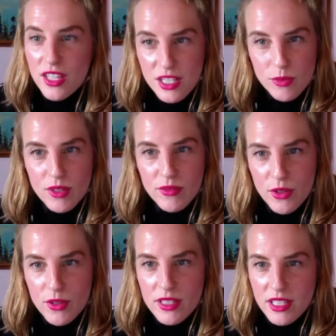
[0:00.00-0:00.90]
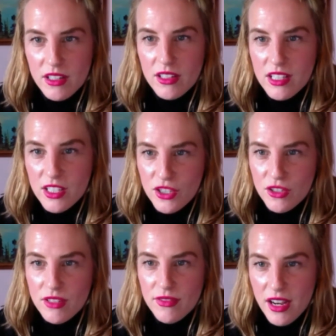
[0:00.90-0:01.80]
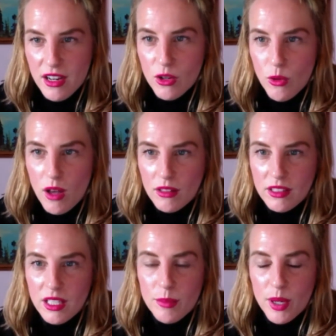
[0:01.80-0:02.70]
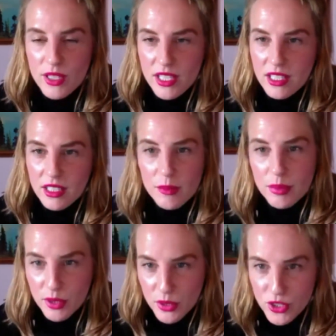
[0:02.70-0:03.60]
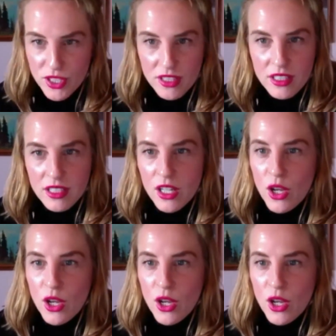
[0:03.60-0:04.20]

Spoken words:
this one focusing on issues of air quality and particulate pollution.